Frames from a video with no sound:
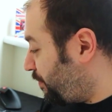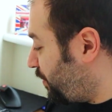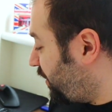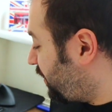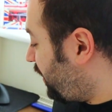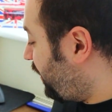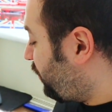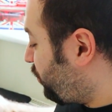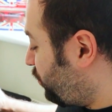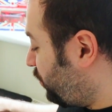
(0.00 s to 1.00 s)
I've been
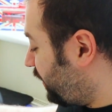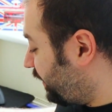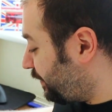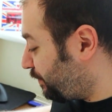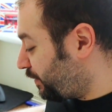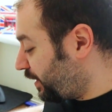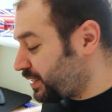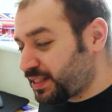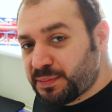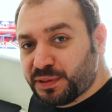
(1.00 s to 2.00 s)
trying to
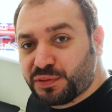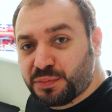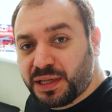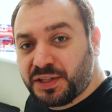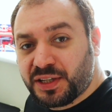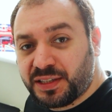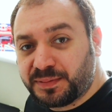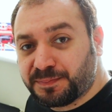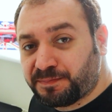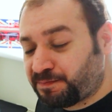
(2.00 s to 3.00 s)
find some information